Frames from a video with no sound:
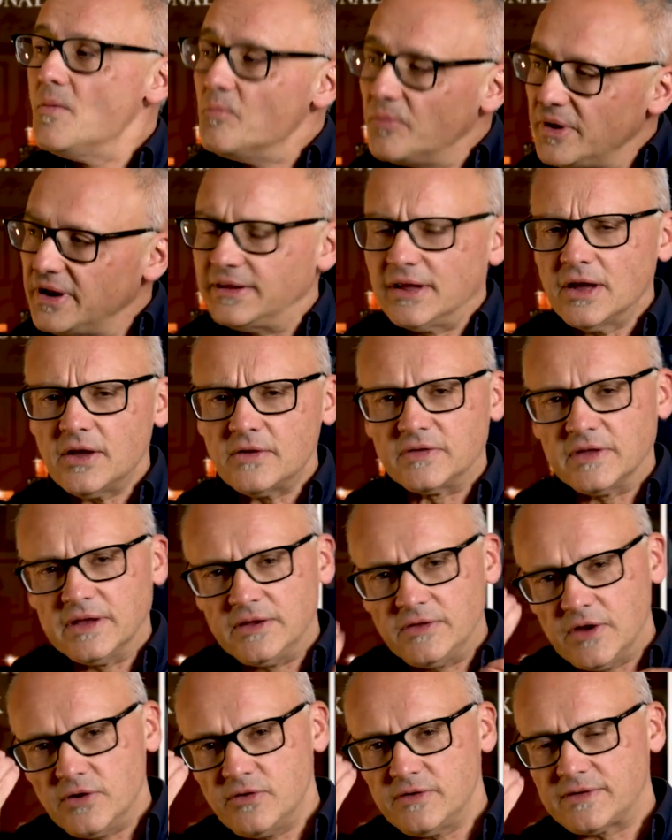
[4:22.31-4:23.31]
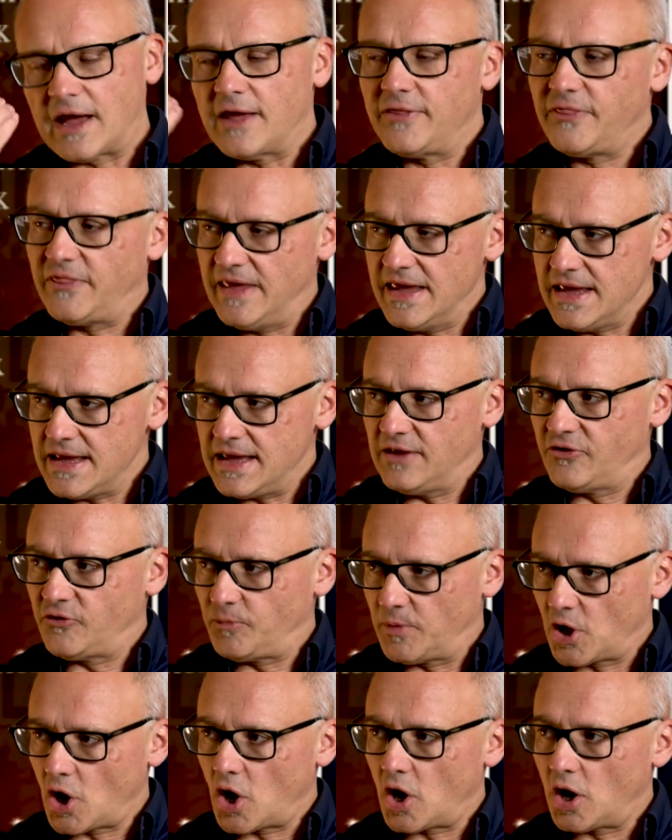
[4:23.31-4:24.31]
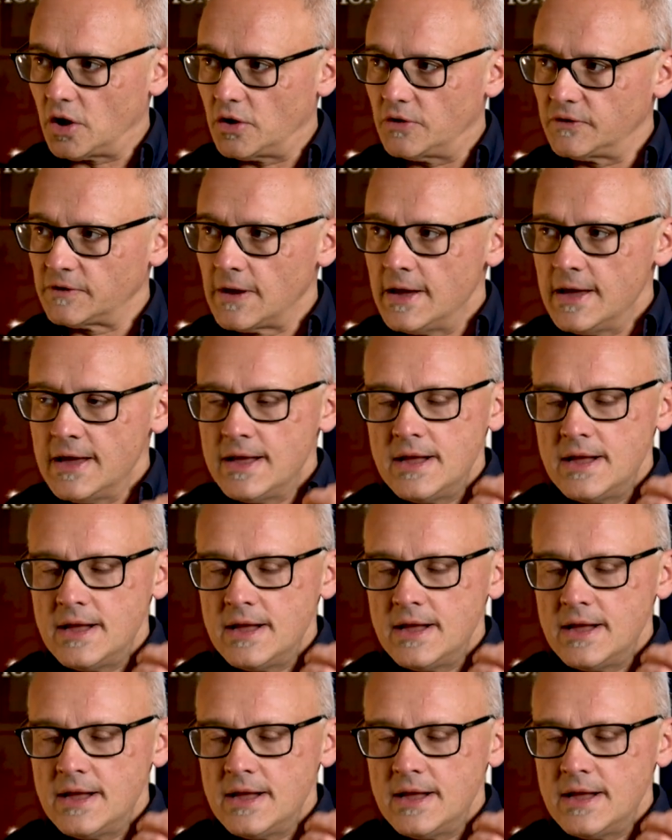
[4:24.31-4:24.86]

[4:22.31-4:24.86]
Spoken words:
But it does. I think it's because